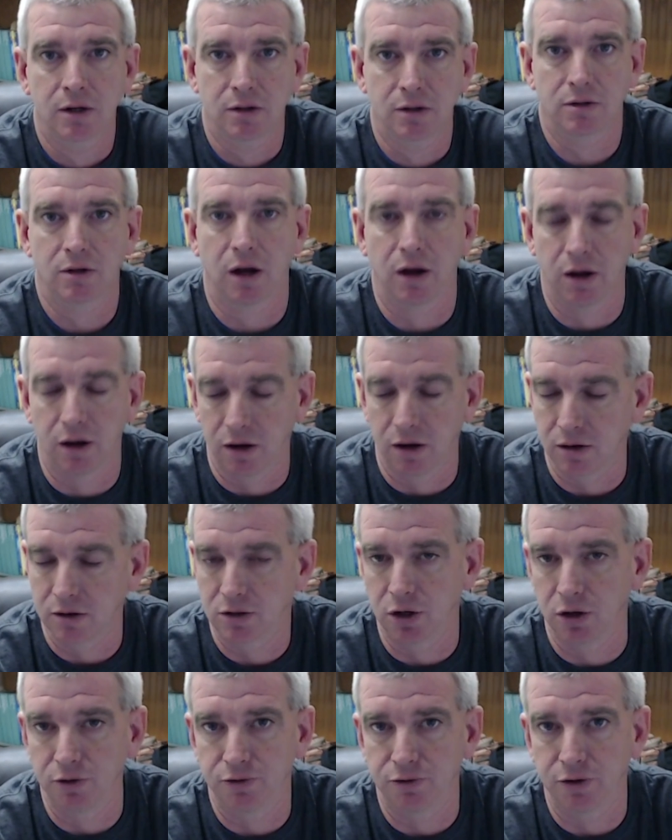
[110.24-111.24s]
have
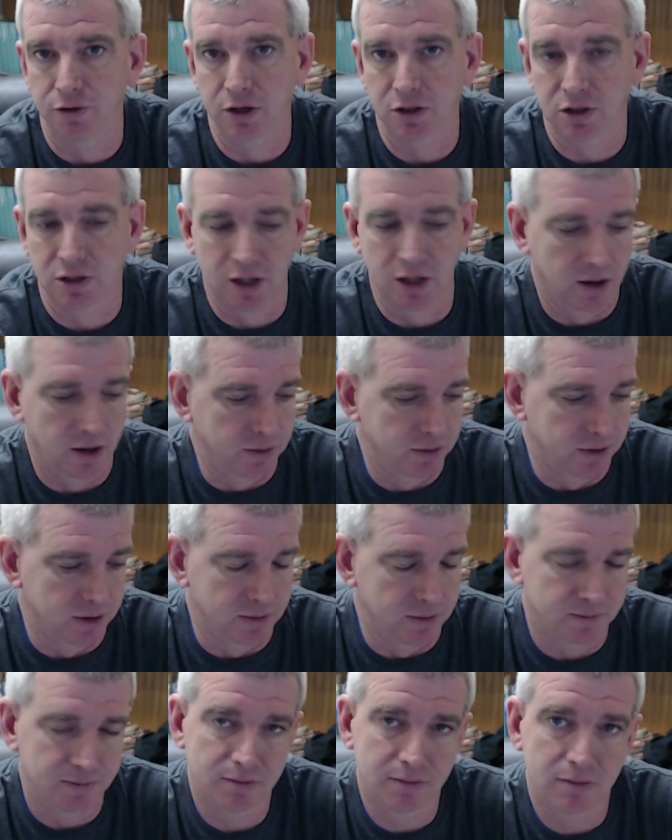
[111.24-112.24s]
2 foot of snow
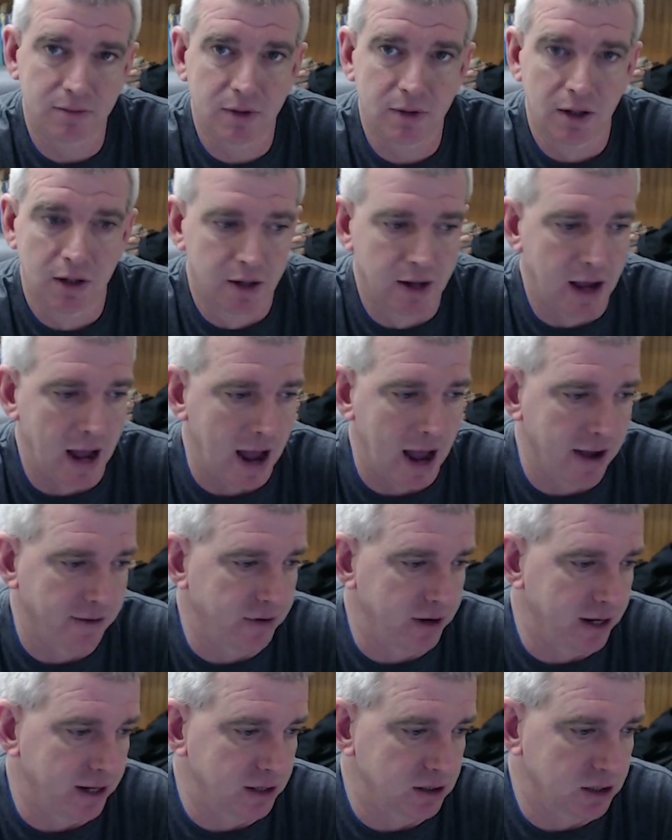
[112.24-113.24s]
than half
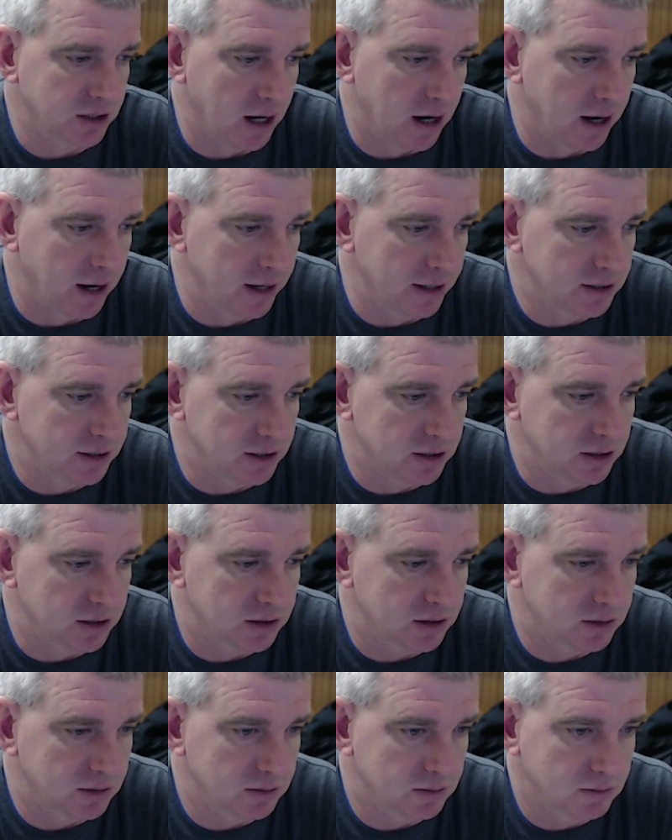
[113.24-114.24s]
an inch of
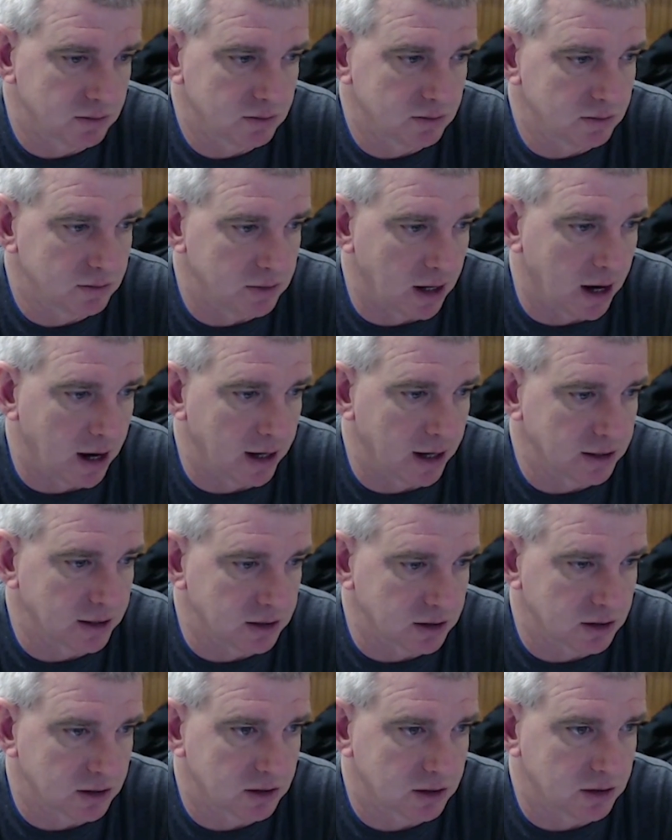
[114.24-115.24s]
ice. The ice
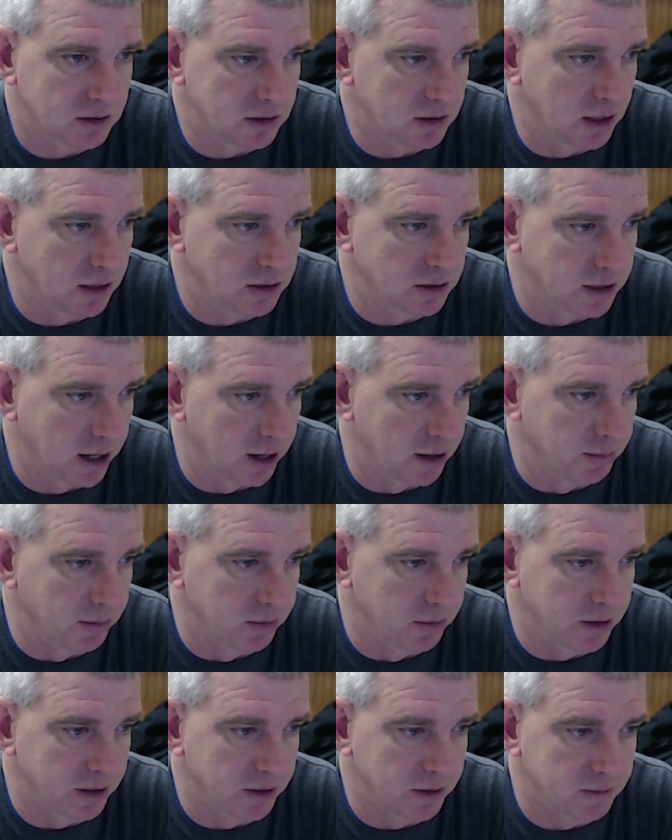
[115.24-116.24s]
is a
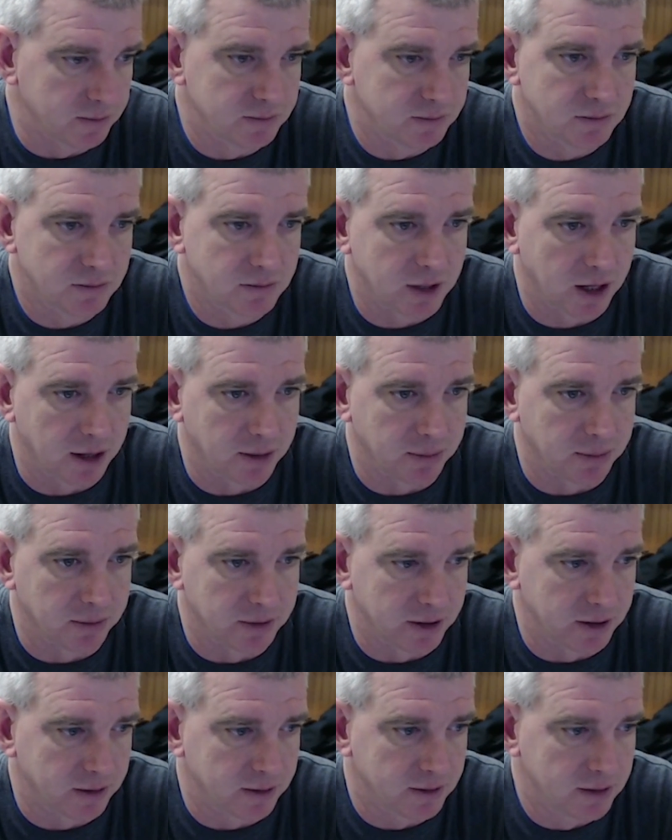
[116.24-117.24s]
terrible deal. Terrible
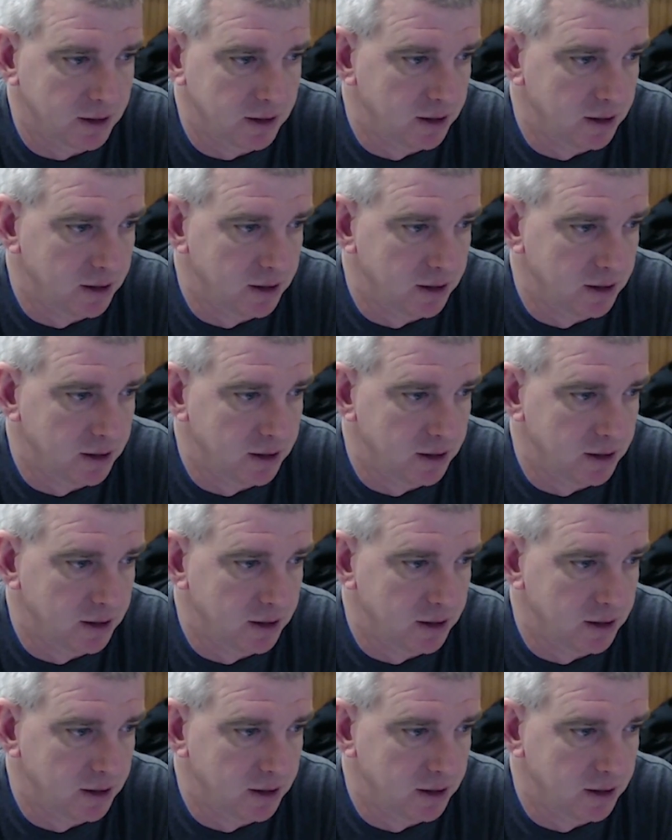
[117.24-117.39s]
deal.